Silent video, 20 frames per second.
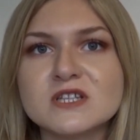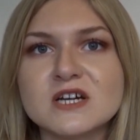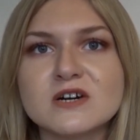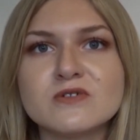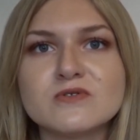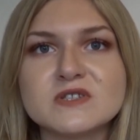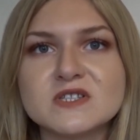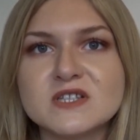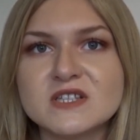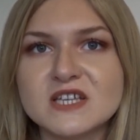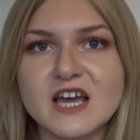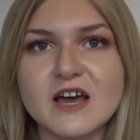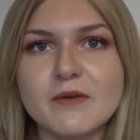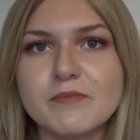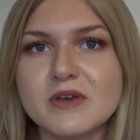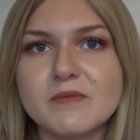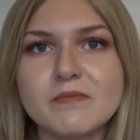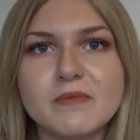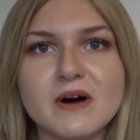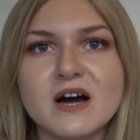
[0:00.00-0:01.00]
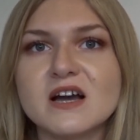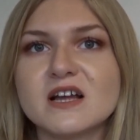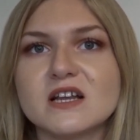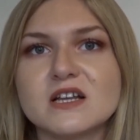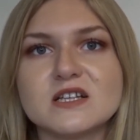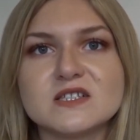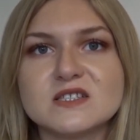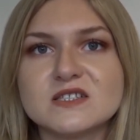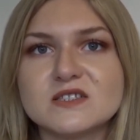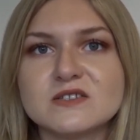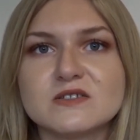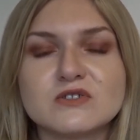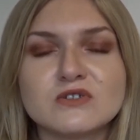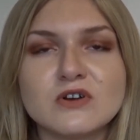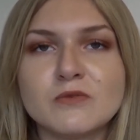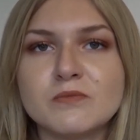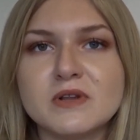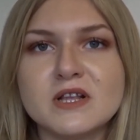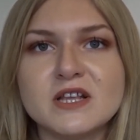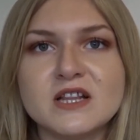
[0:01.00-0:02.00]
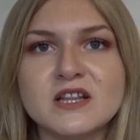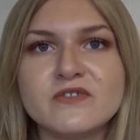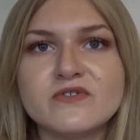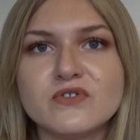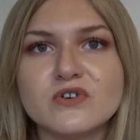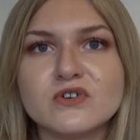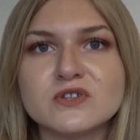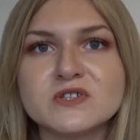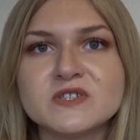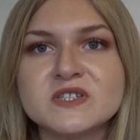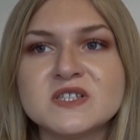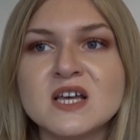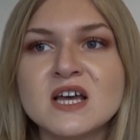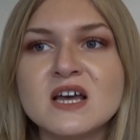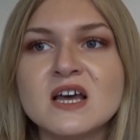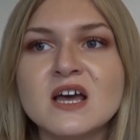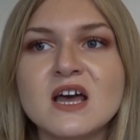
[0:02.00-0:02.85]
downs to get a big back, and it's completely false.